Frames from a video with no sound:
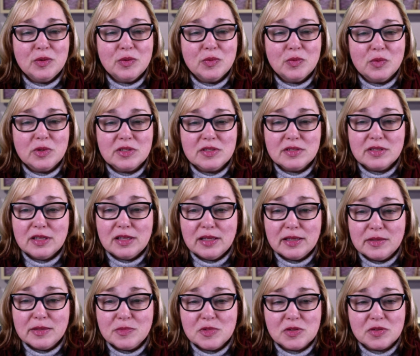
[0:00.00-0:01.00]
Once the
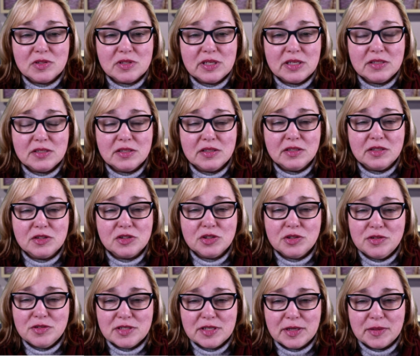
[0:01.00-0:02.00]
claims are sent to the
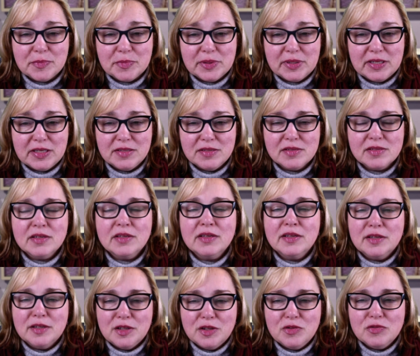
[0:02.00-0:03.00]
insurance companies,
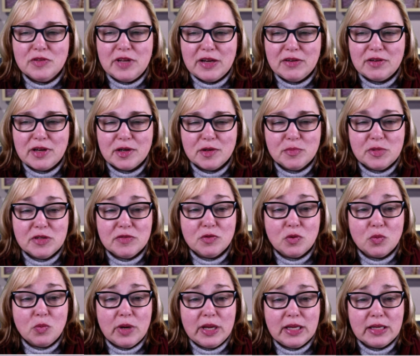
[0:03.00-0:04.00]
you've now got a bit of a
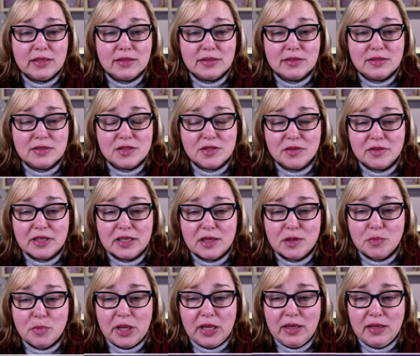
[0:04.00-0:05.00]
wait until they
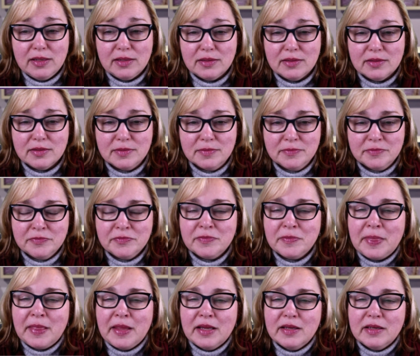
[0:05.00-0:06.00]
get paid.
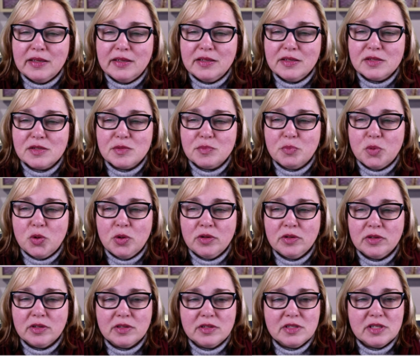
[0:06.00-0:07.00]
It is
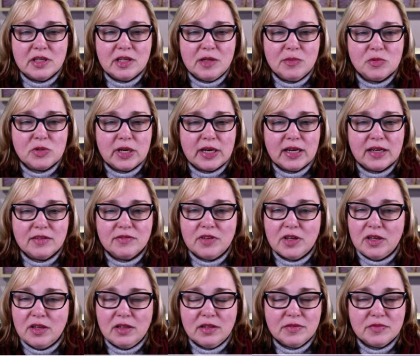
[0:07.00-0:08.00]
important to keep track of
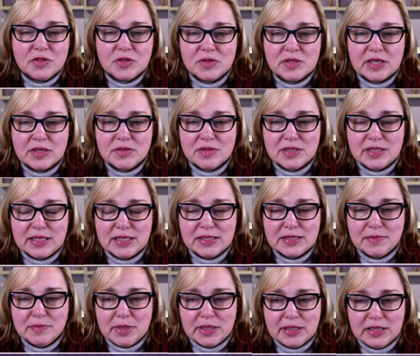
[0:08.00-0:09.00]
all of those
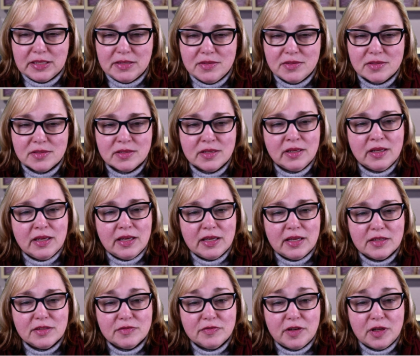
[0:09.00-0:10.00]
outstanding monies
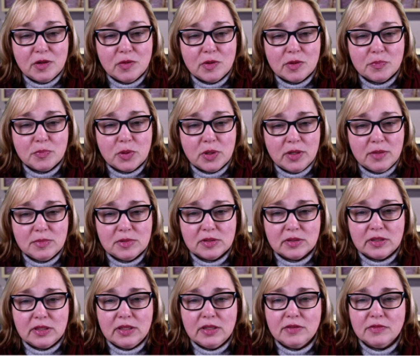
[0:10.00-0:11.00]
and to follow up
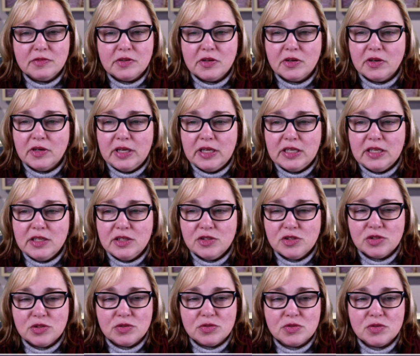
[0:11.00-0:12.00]
promptly if there are any
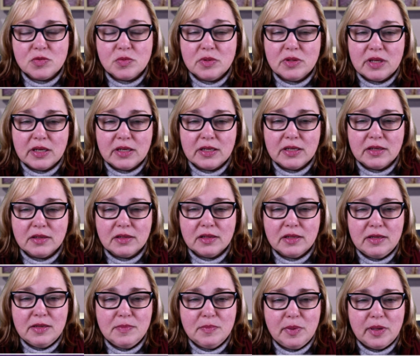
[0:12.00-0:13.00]
issues with getting a
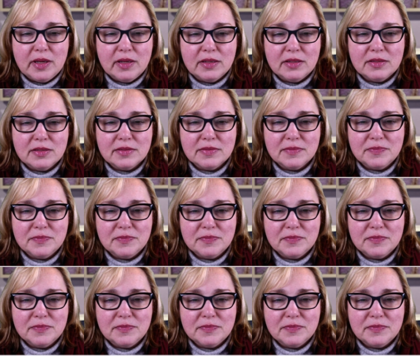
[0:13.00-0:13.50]
claim paid.